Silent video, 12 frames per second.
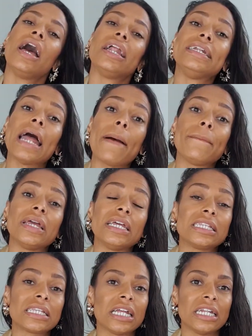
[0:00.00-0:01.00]

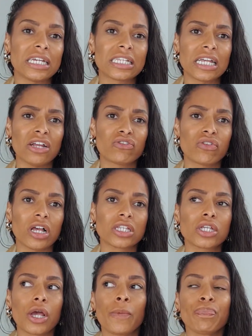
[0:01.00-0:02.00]
Nappies and etc.
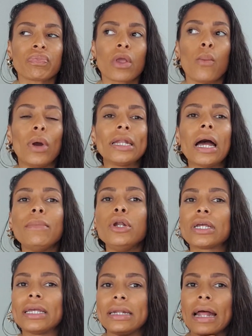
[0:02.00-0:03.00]
So when I'm
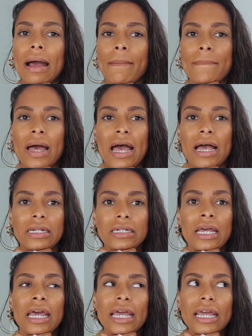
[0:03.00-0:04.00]
looking at a
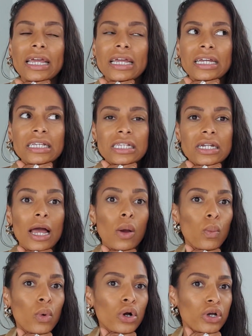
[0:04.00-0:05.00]
man, it is like,
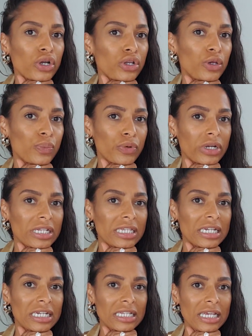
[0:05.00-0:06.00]
what can you bring
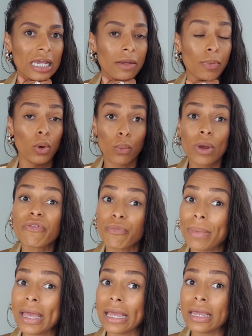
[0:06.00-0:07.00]
to the table? With
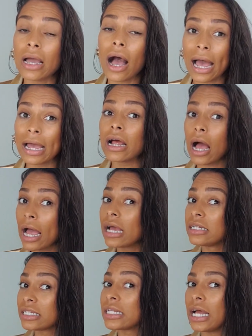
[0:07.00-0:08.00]
me, I
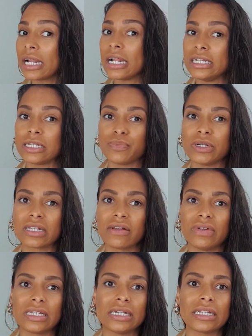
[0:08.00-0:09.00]
understand I need to bring
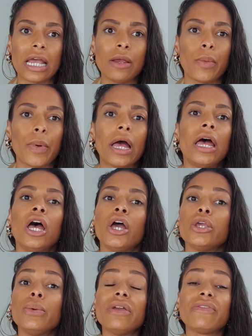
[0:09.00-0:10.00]
something to the table, but
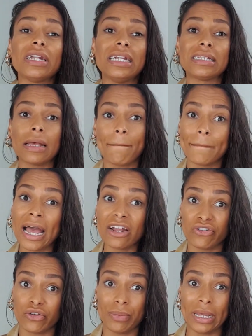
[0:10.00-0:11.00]
you either need to
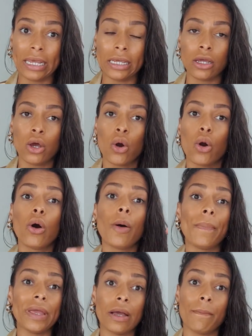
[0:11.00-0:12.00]
match me or
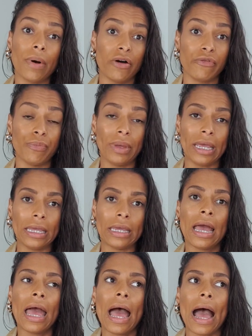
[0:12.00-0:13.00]
be above
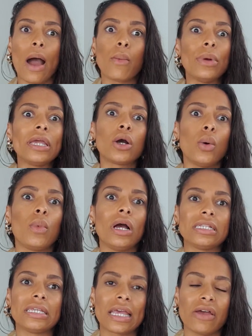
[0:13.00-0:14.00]
me, and we can work
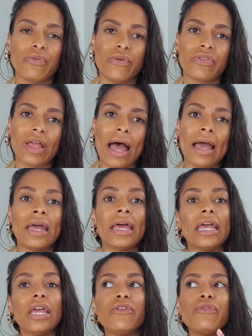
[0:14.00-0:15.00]
together with that.
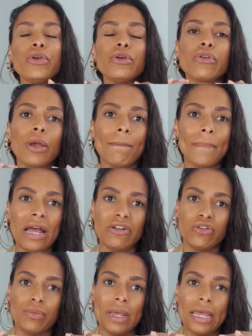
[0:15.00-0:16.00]
If you don't
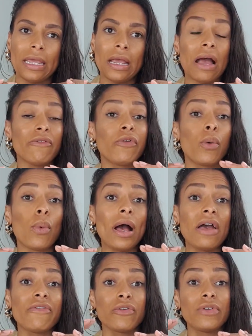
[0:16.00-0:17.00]
match me, and for
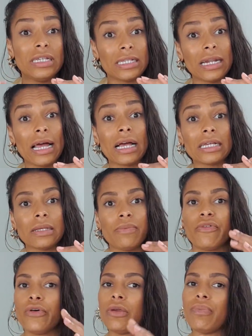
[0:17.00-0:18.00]
whatever reason, like I said
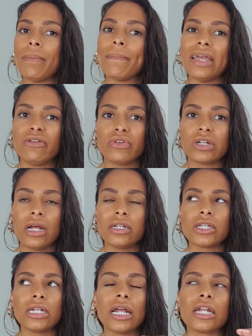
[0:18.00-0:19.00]
before, you've been made
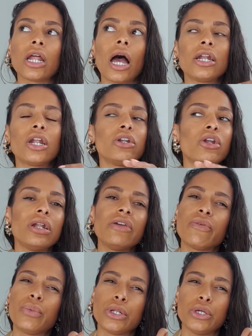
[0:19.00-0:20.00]
redundant, and I don't
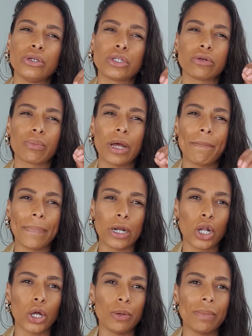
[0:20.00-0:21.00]
even want to use the word
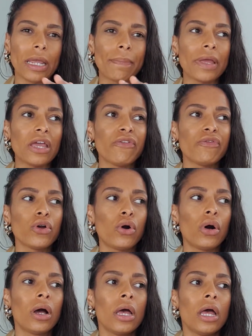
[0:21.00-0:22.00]
below me, but if
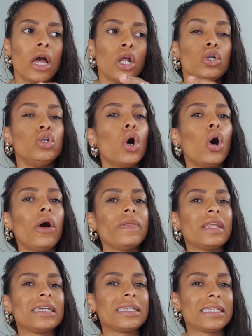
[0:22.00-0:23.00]
you're not on
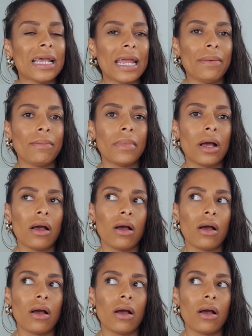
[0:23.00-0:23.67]
the same